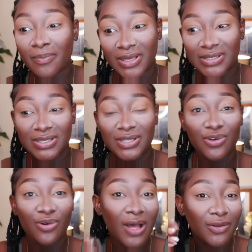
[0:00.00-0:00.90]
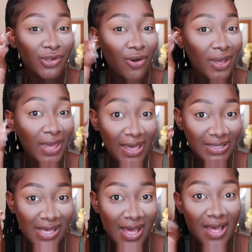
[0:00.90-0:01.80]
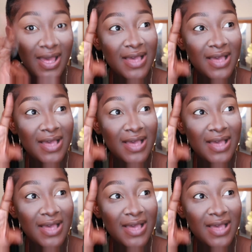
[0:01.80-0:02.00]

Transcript: basically. You know how dog hairs are.